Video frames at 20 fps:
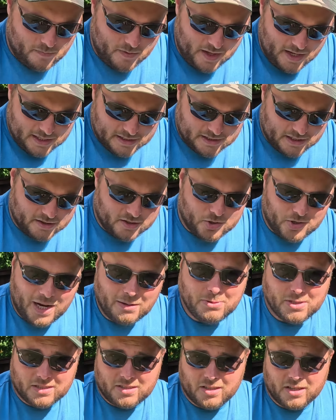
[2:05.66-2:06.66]
is that the
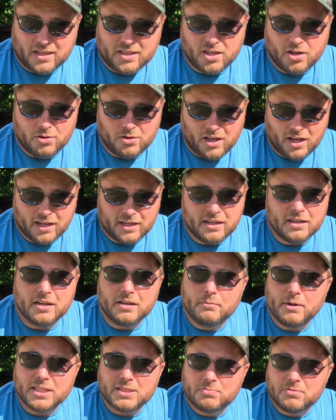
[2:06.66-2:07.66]
crabs like to let go a lot, and it
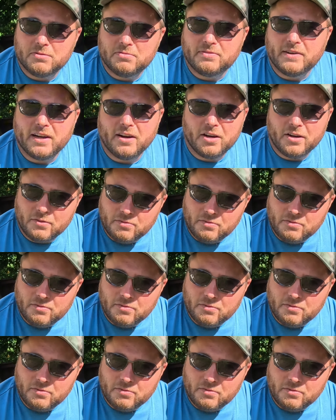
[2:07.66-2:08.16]
makes me very,